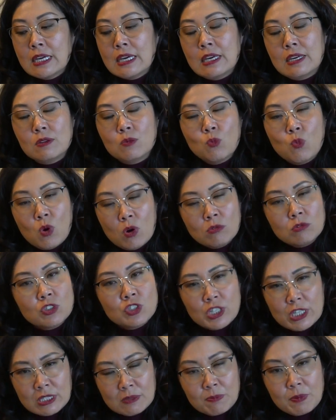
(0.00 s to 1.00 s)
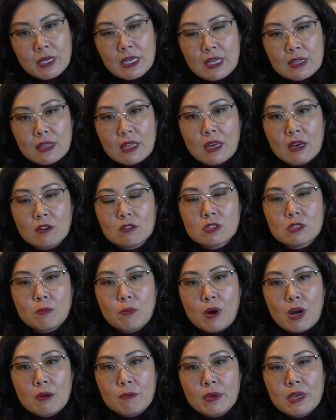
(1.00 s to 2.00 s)
It won't just be at the health
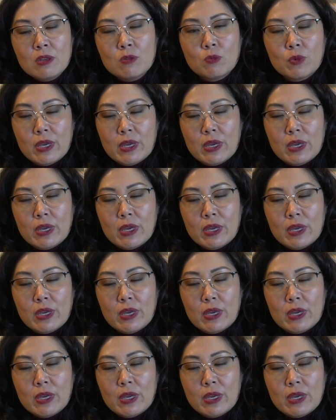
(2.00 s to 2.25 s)
department.